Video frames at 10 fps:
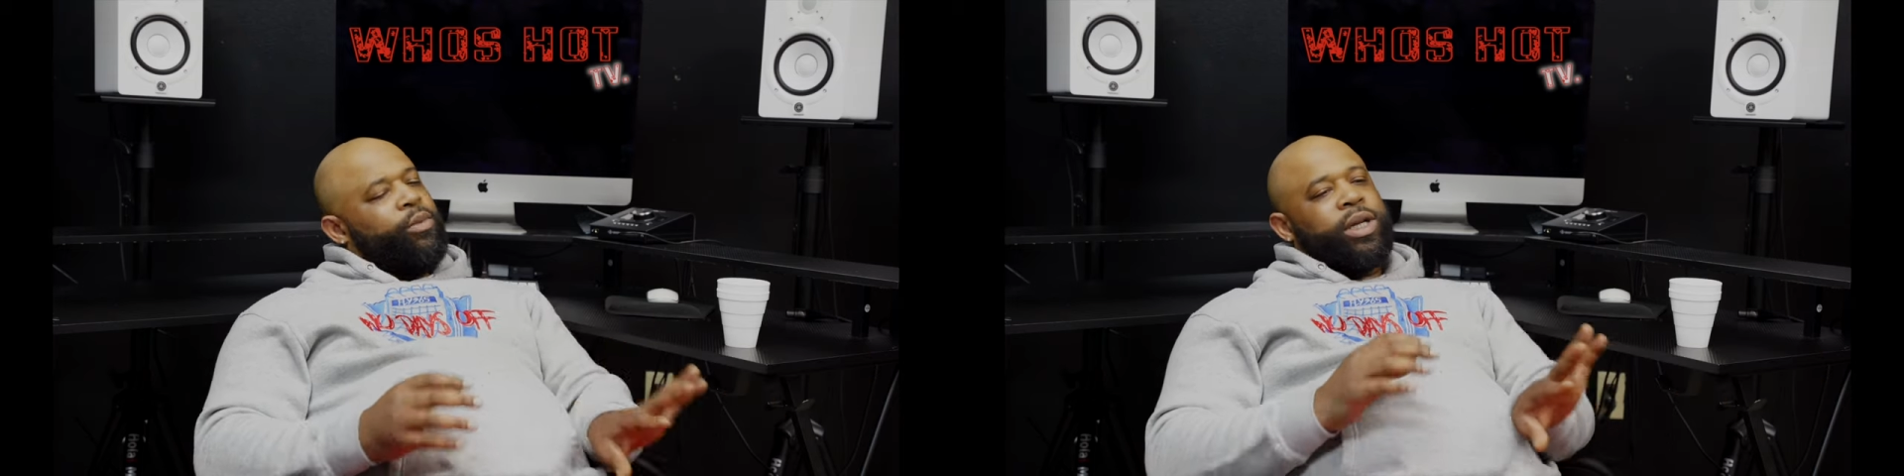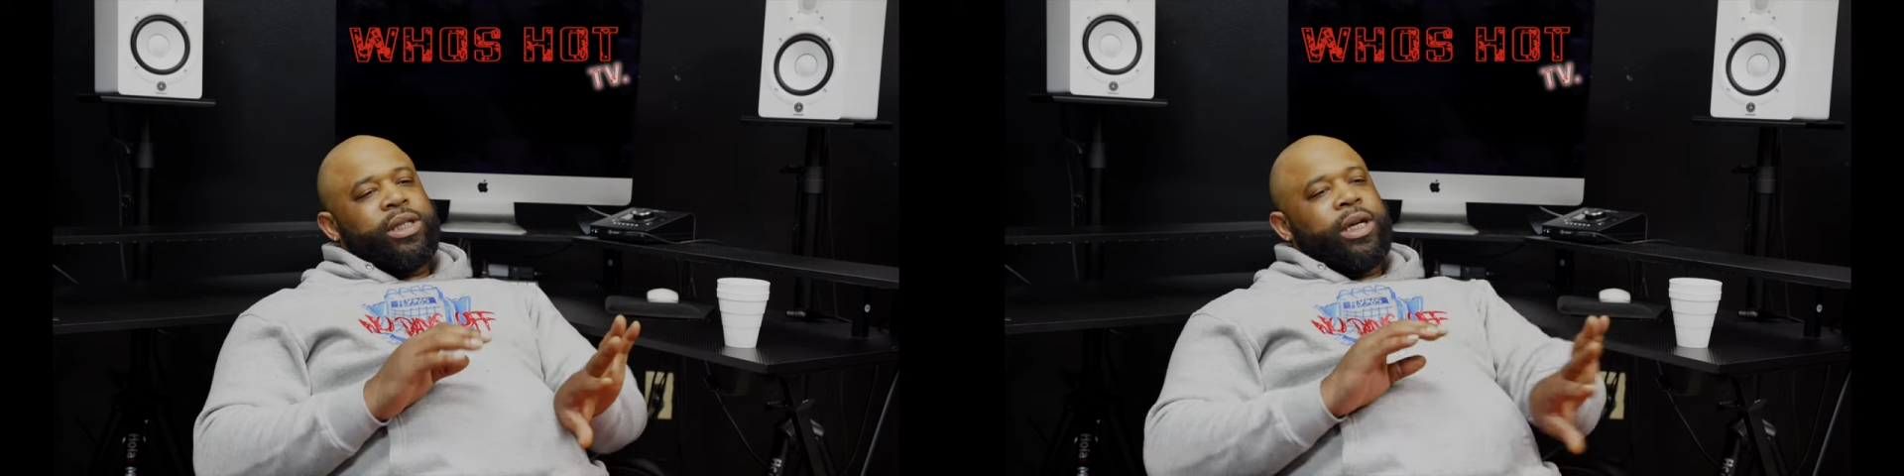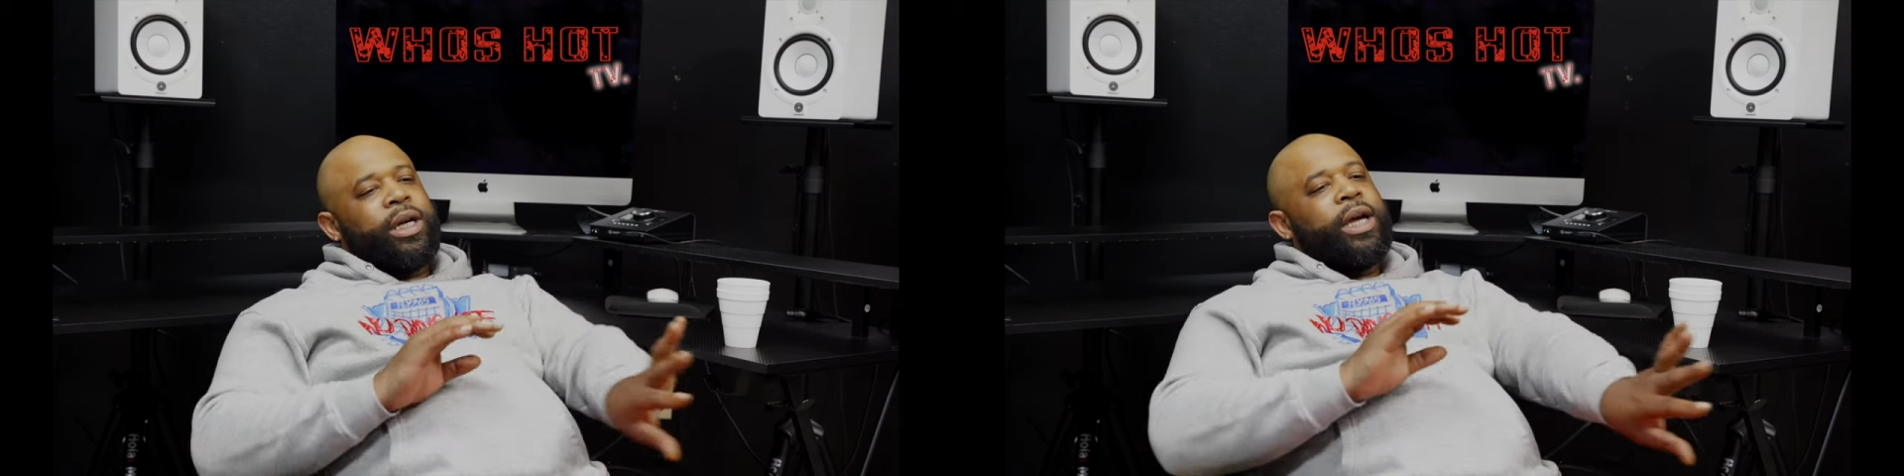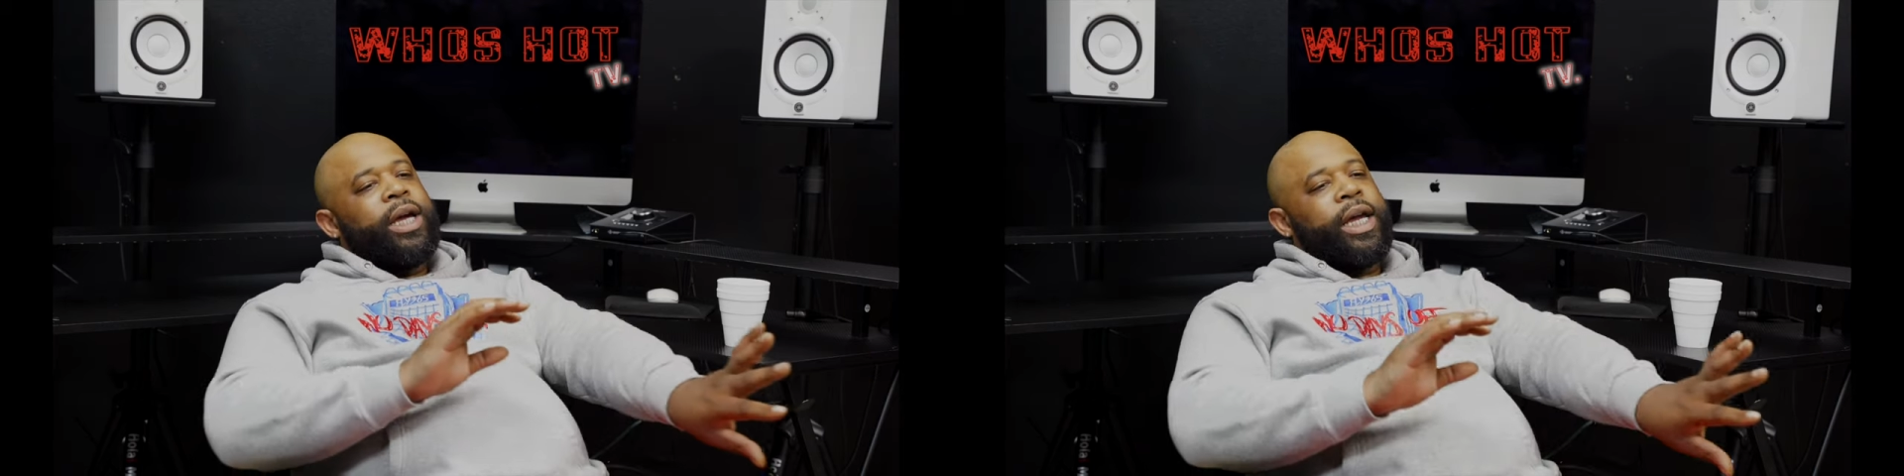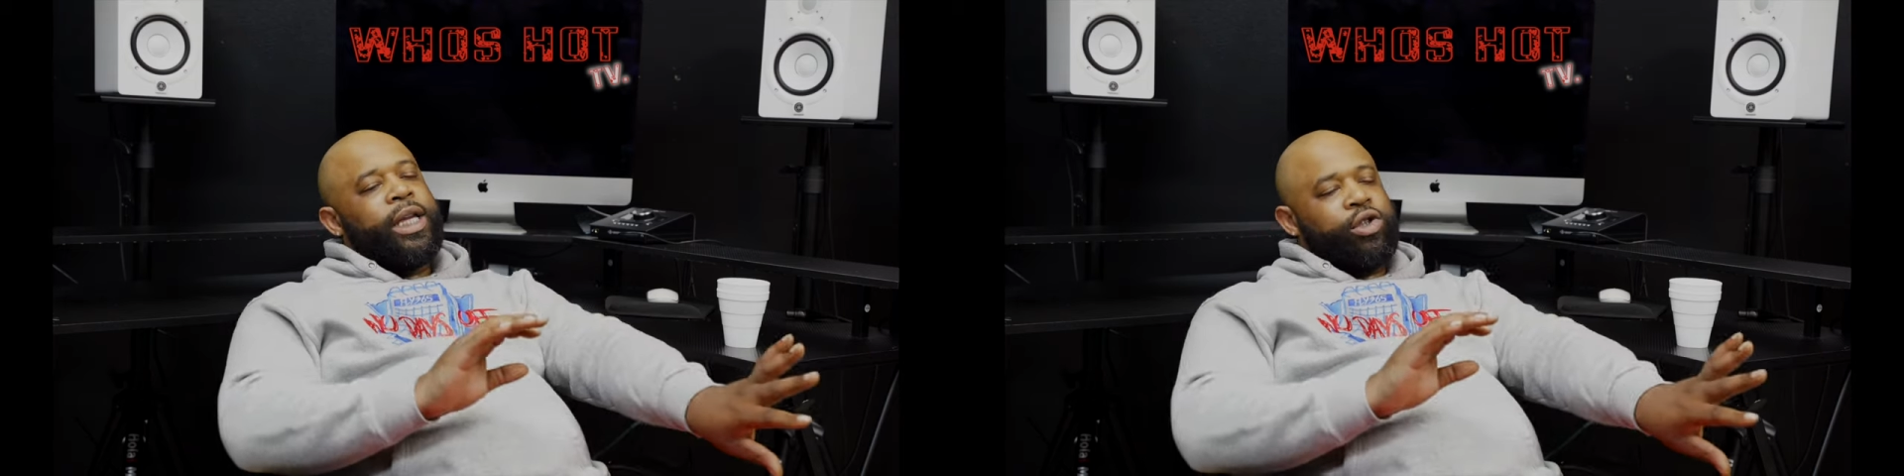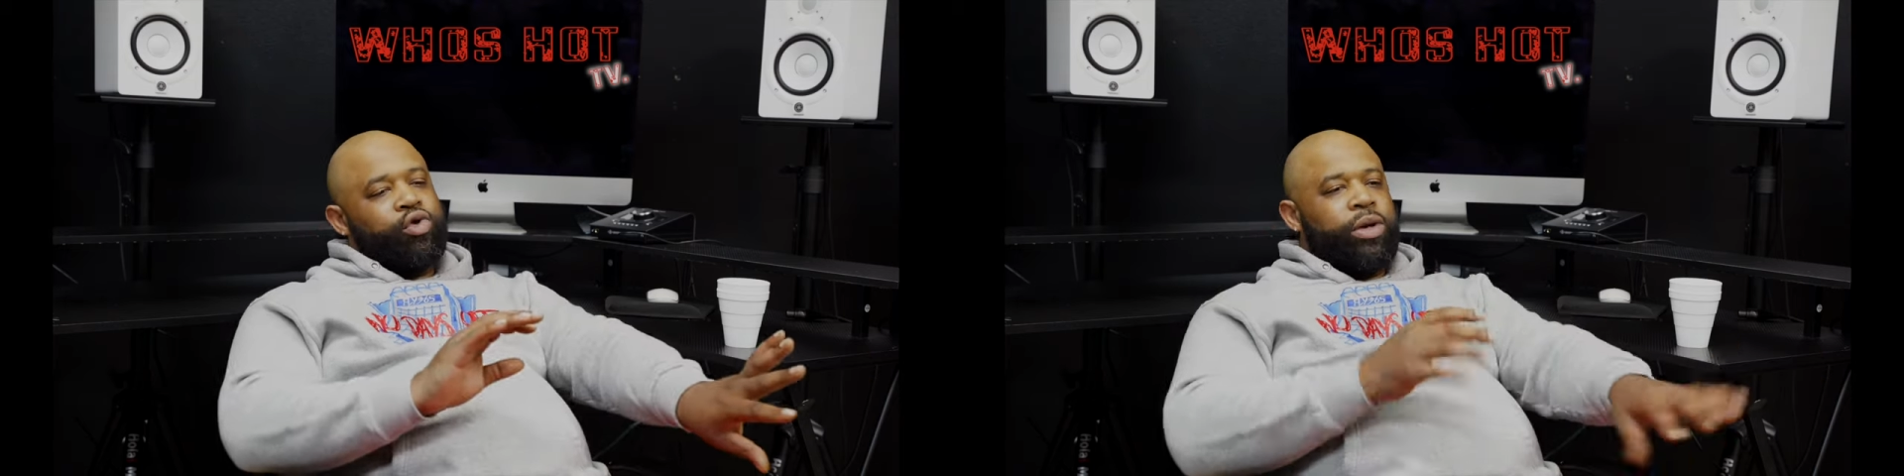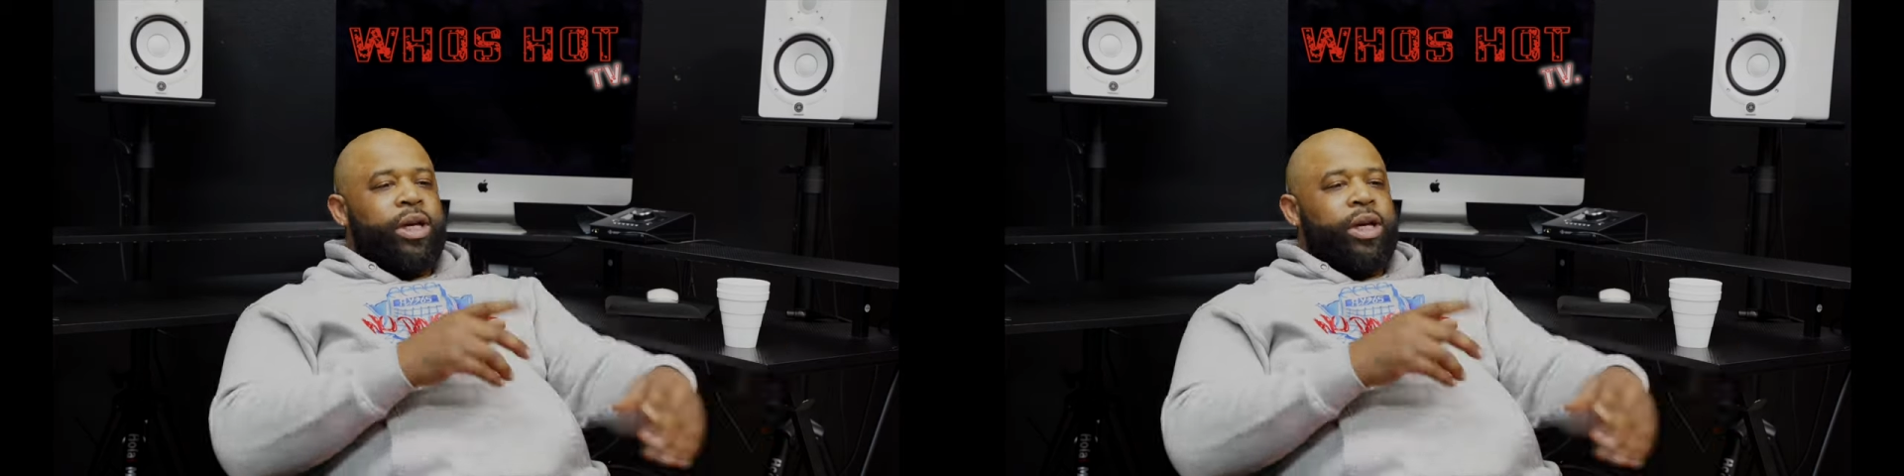wasn't into it.